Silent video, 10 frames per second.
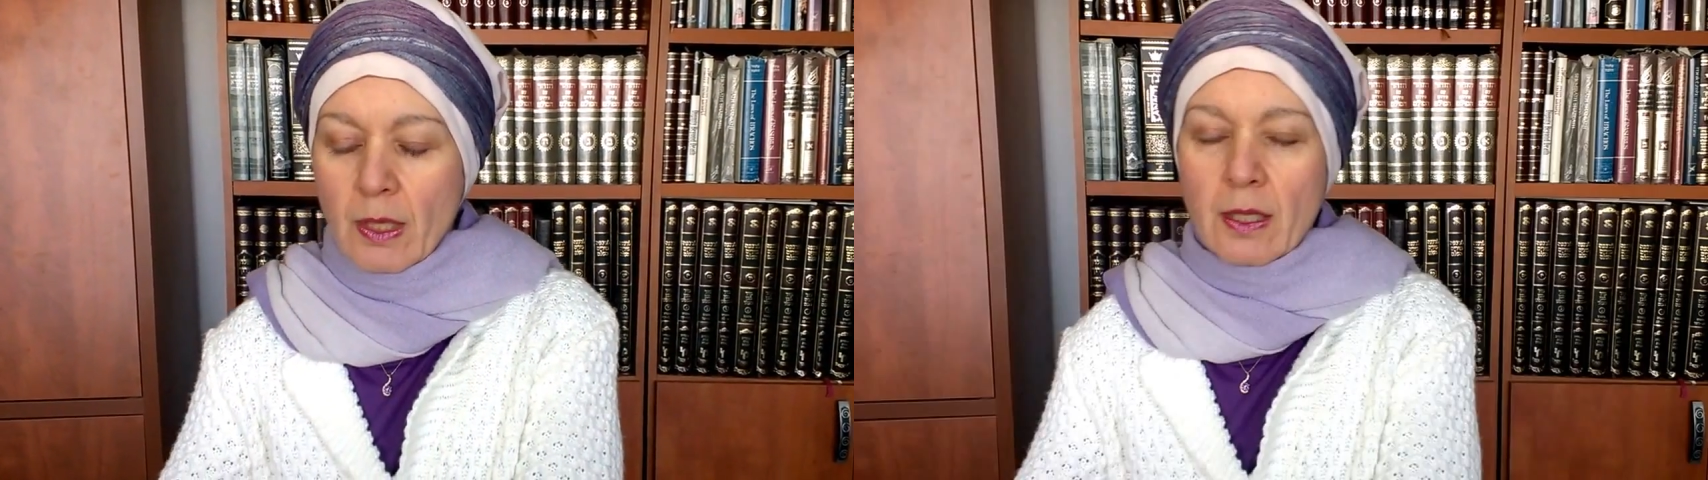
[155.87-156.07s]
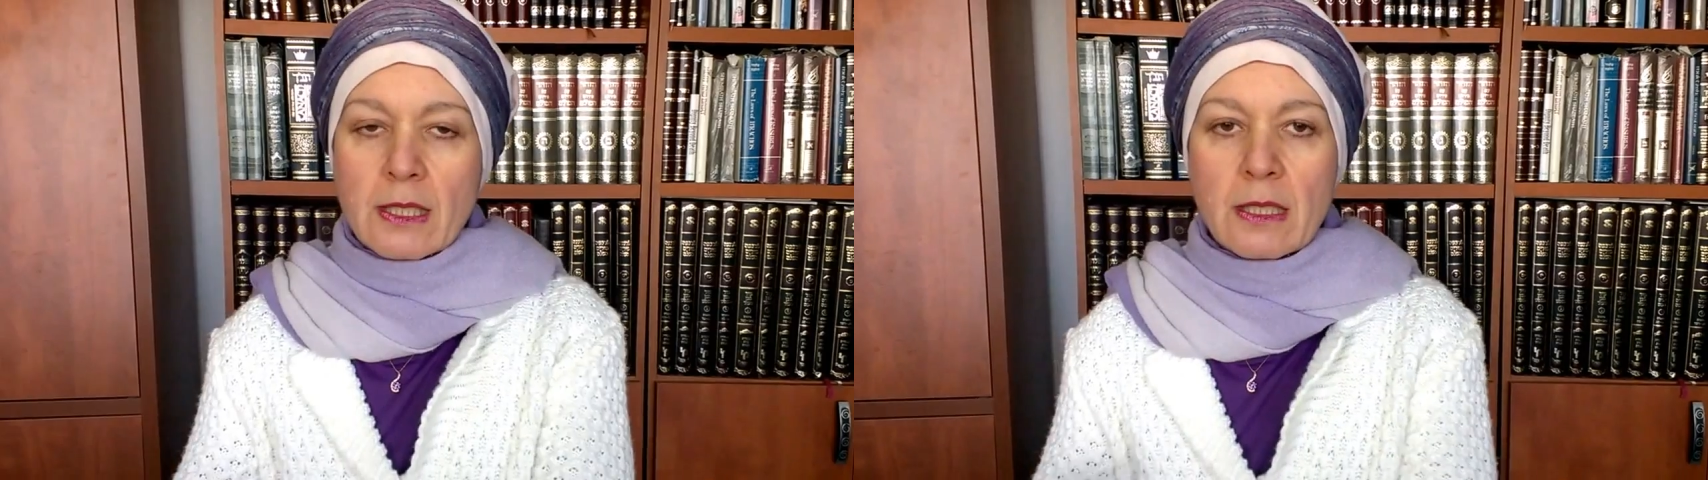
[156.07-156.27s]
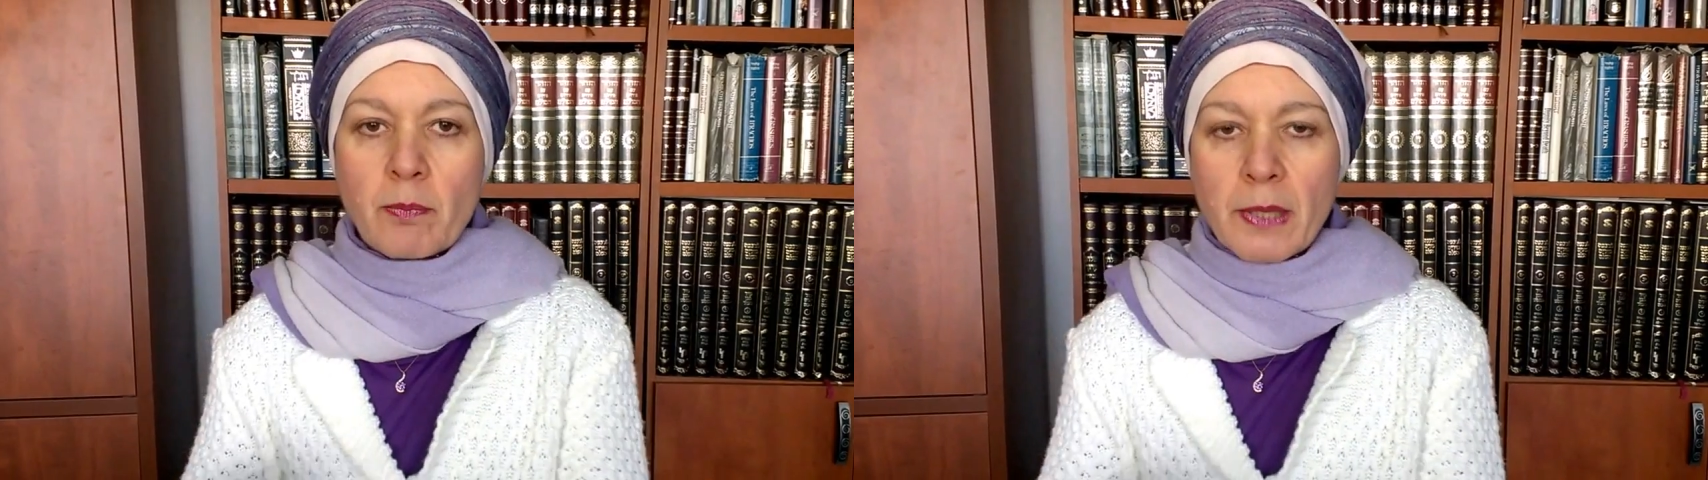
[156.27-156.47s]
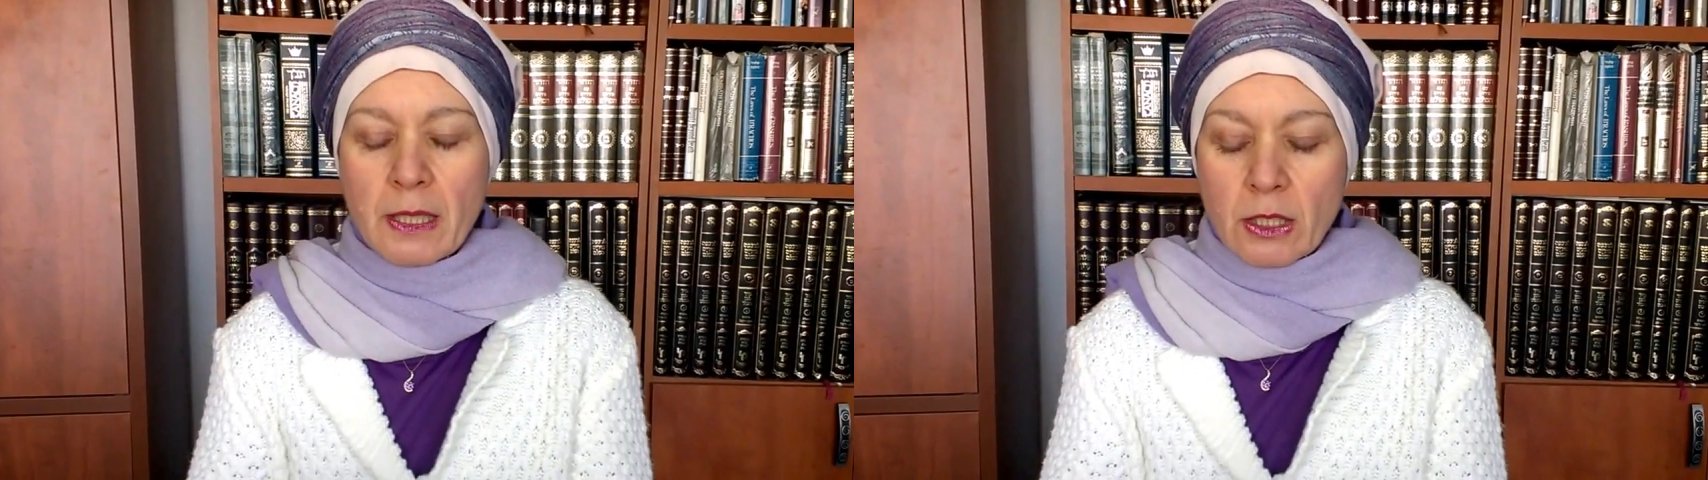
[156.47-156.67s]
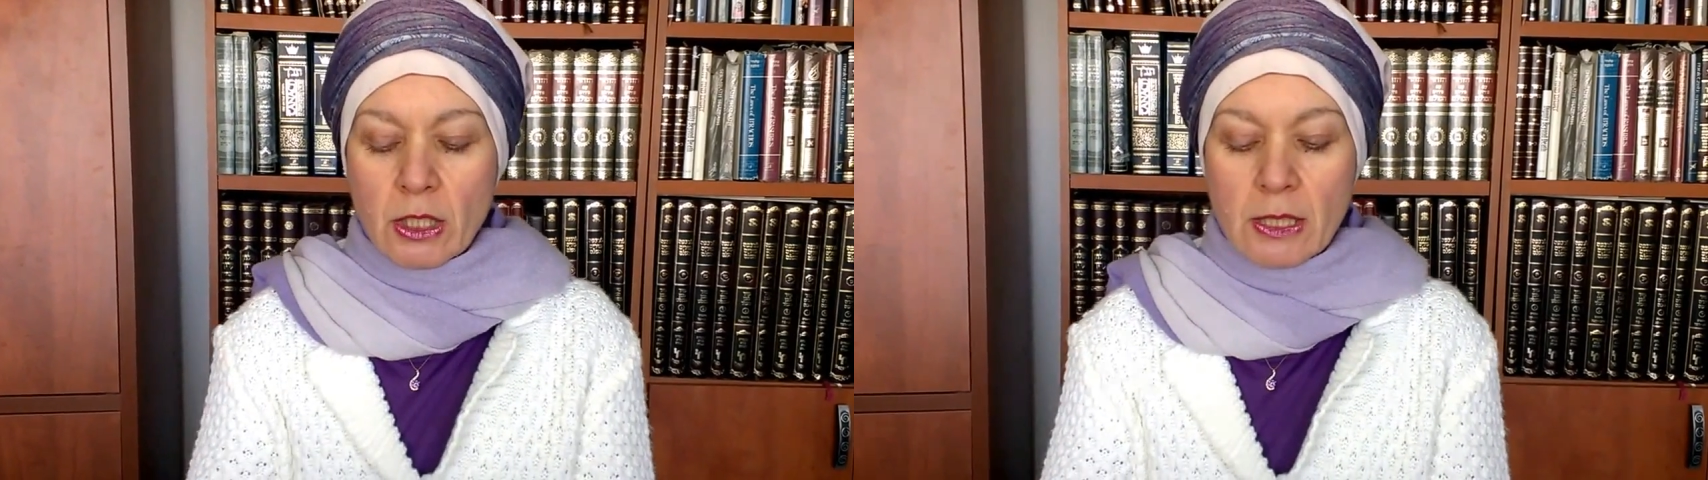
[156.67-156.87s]
The tip
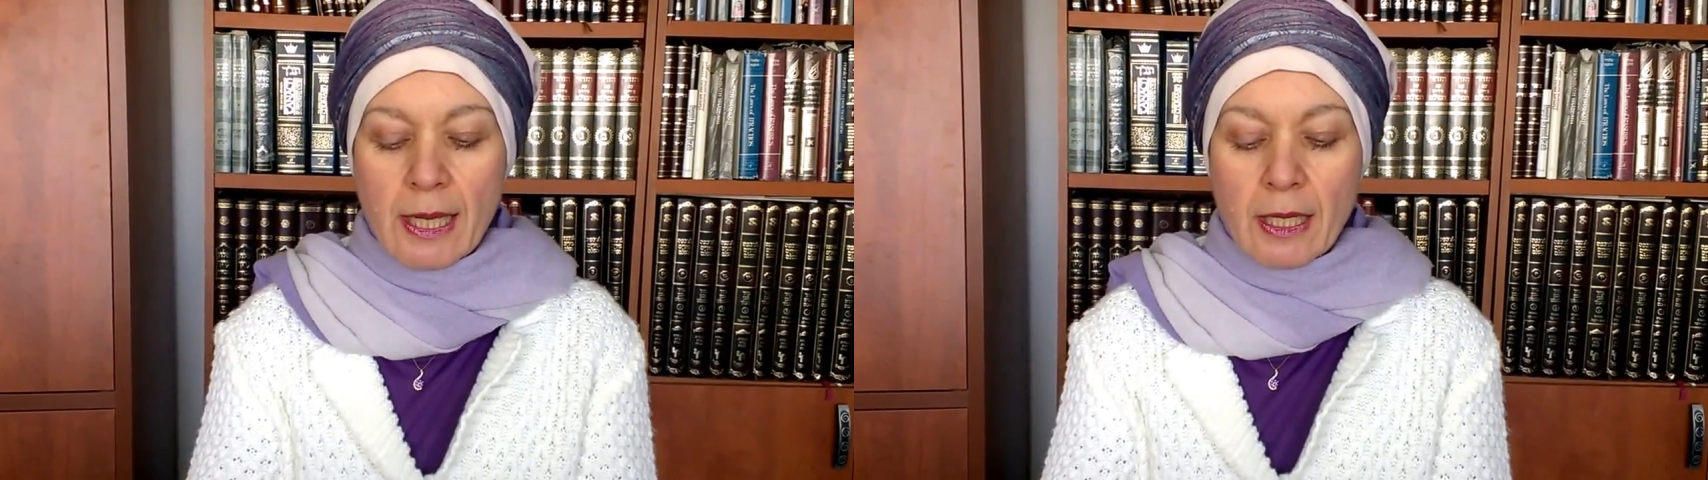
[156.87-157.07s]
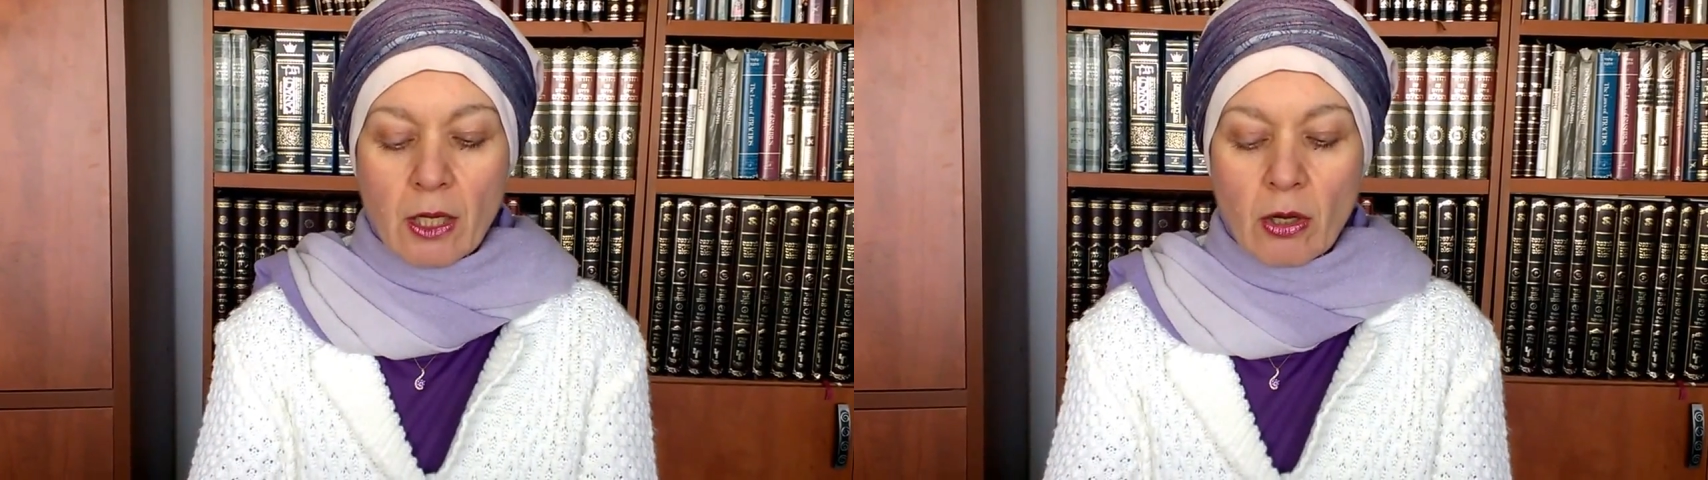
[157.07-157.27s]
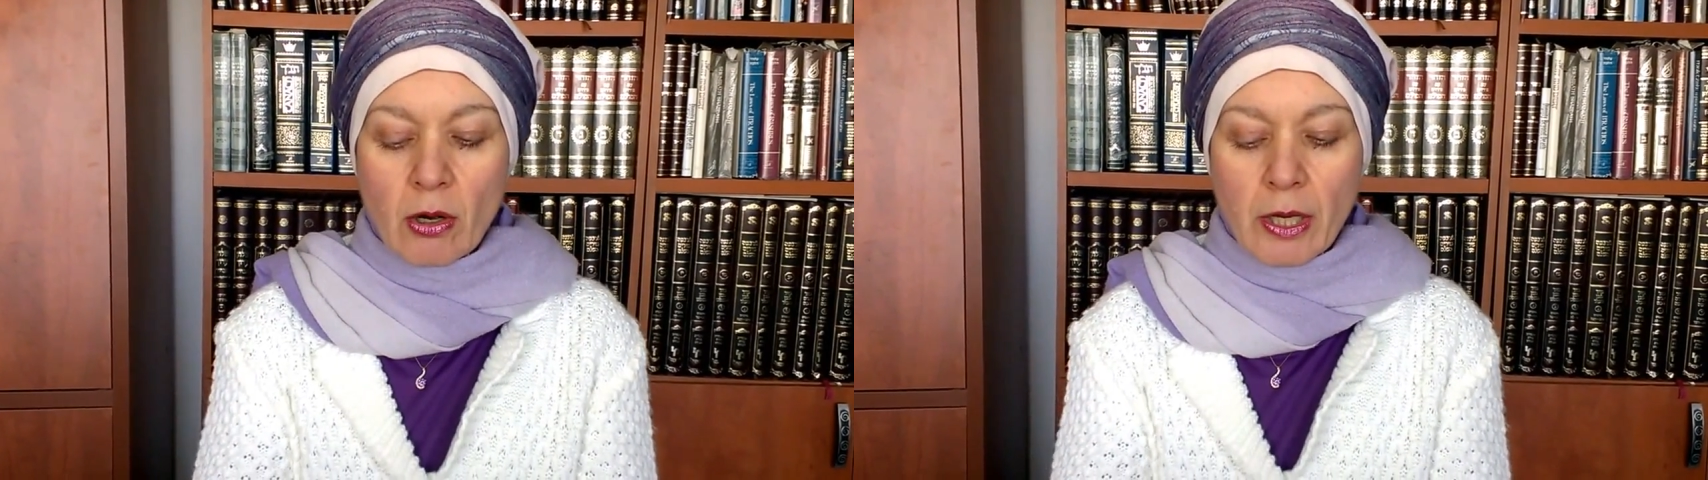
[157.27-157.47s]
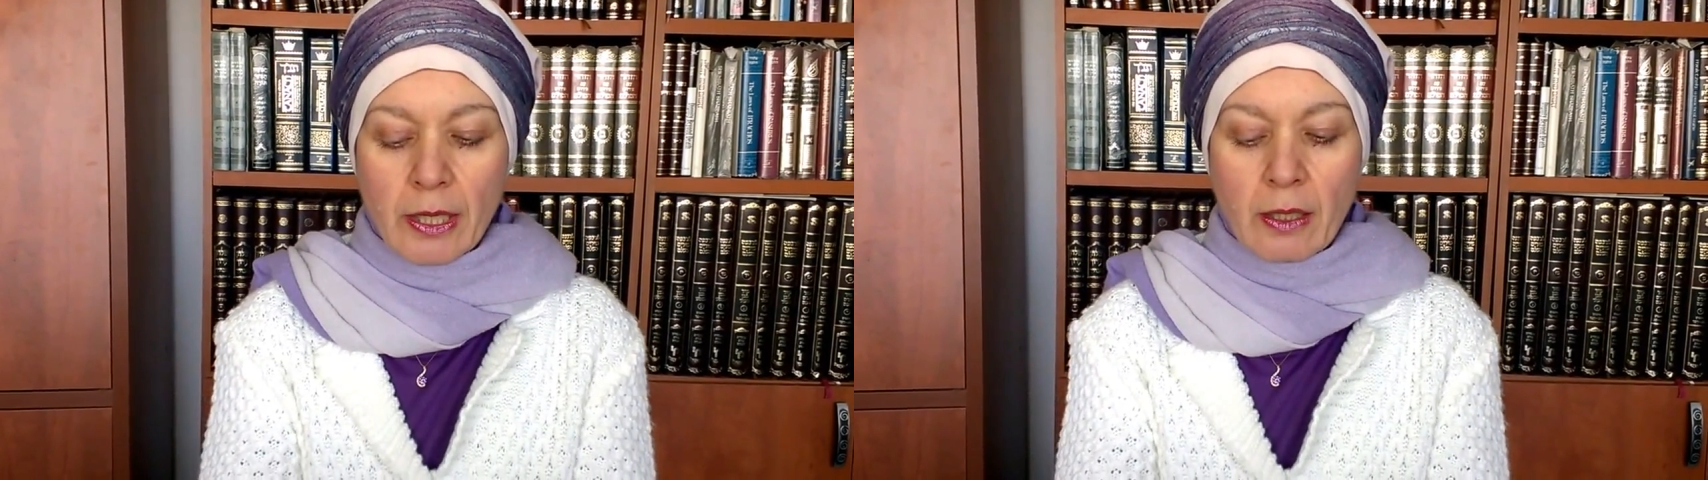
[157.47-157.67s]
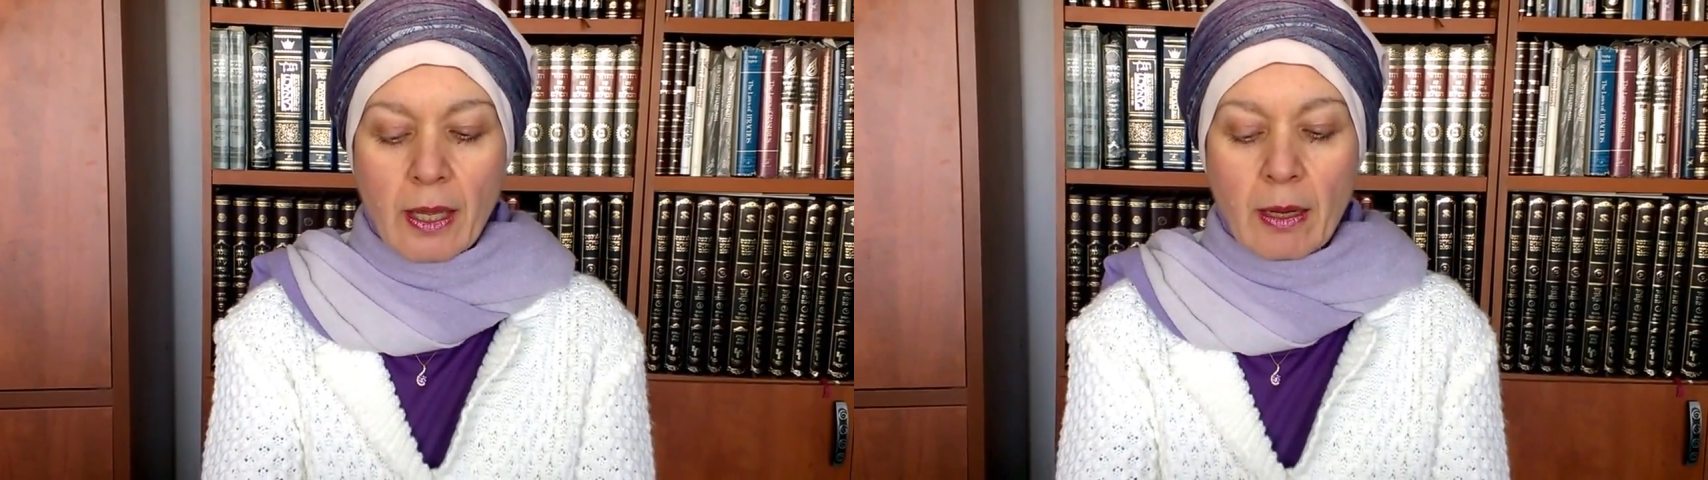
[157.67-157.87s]
is to take a coin